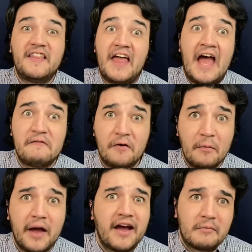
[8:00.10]
that far
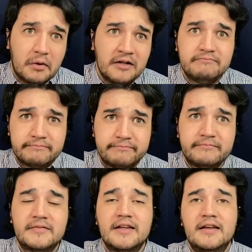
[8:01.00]
back, but
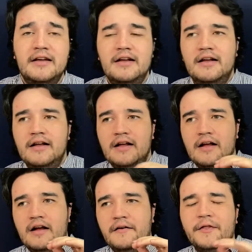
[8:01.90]

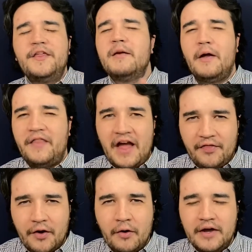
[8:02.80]
the thing about that,
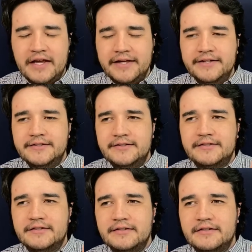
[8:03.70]
though, is
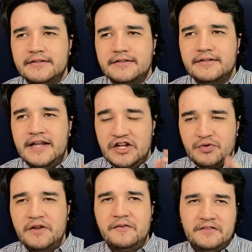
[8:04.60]
in
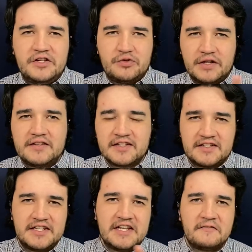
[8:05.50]
2015 and
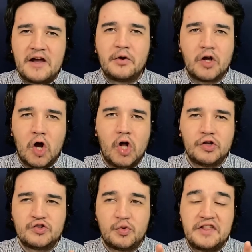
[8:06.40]
2016, if I
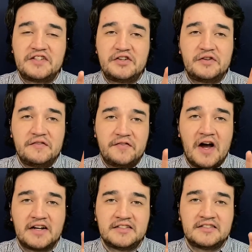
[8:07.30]
recall, 20th Century
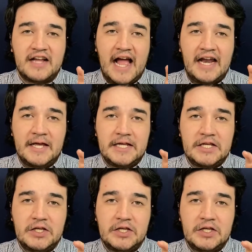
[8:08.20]
Fox had